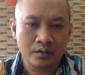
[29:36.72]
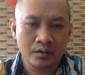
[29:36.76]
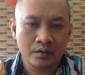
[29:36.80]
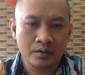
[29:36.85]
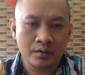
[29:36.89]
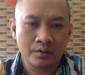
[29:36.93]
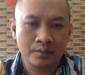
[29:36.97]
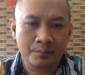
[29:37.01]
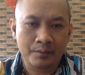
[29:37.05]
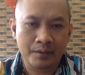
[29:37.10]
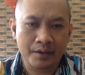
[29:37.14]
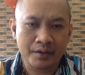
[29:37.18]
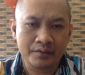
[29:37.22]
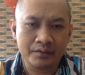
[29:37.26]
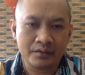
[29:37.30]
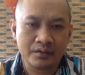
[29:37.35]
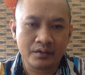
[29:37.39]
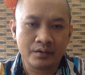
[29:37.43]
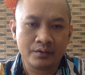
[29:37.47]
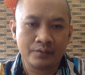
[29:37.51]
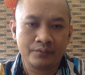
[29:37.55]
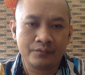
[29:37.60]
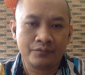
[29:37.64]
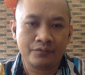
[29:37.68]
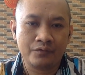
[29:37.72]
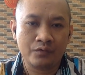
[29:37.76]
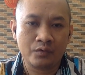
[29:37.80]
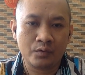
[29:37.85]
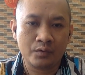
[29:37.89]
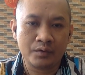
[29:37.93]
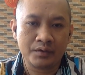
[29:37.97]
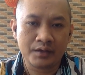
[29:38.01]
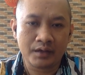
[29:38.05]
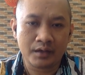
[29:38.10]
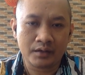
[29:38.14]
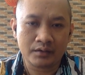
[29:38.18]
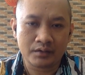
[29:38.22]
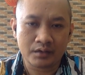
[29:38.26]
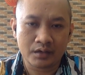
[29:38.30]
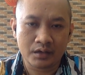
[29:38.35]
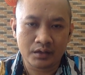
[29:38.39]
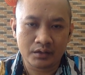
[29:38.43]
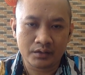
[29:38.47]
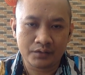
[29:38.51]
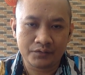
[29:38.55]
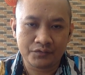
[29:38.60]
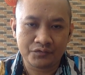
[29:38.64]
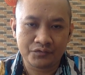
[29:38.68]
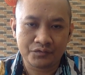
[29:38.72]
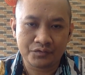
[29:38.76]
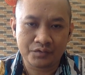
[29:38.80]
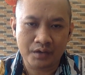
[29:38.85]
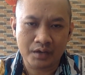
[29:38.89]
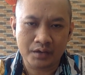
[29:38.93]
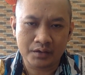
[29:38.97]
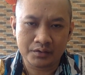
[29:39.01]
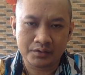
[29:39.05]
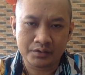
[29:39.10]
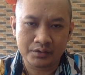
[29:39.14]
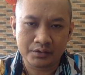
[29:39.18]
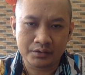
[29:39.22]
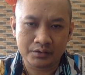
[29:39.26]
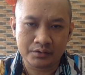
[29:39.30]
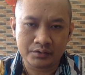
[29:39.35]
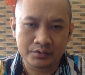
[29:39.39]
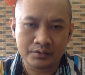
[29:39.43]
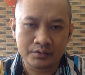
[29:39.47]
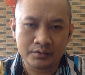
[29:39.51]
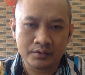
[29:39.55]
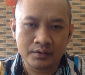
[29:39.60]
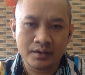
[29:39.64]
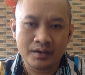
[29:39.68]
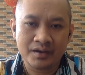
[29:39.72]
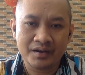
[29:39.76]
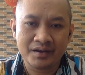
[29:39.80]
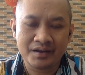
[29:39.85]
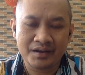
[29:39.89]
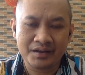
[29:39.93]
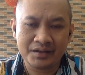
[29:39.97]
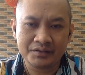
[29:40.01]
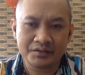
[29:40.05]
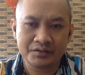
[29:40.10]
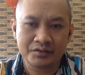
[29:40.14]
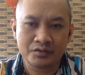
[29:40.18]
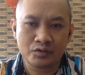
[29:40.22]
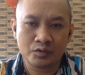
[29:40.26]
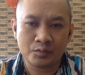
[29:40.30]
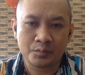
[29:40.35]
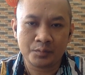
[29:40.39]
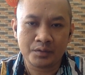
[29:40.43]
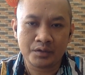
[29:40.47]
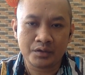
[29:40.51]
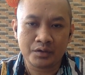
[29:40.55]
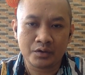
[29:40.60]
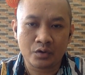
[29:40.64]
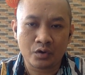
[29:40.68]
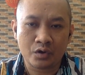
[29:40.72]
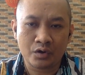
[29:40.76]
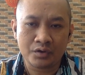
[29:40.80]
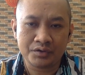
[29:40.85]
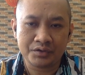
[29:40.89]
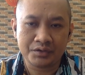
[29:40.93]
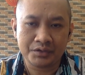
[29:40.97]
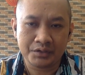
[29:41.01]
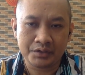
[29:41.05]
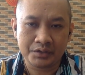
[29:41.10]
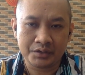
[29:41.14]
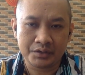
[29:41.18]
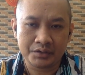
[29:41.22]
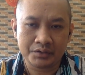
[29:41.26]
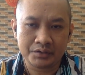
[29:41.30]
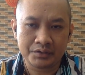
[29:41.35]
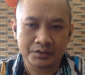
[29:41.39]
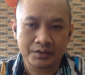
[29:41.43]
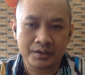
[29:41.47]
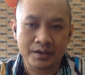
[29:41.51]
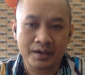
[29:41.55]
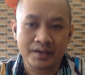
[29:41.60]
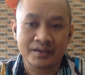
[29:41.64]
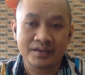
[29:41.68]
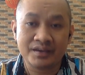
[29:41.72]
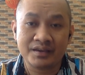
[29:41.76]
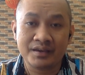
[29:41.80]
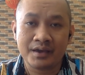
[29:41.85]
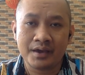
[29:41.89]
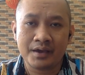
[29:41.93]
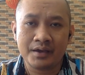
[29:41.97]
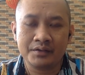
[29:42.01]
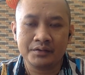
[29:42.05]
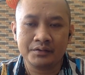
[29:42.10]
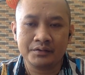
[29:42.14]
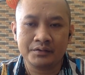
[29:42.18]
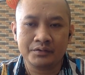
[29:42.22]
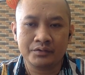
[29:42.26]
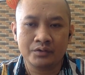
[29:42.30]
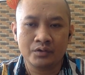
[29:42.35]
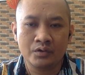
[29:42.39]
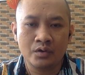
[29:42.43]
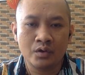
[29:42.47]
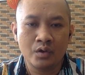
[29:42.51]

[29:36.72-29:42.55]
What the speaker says: by the following alternative strategies needs to be considered against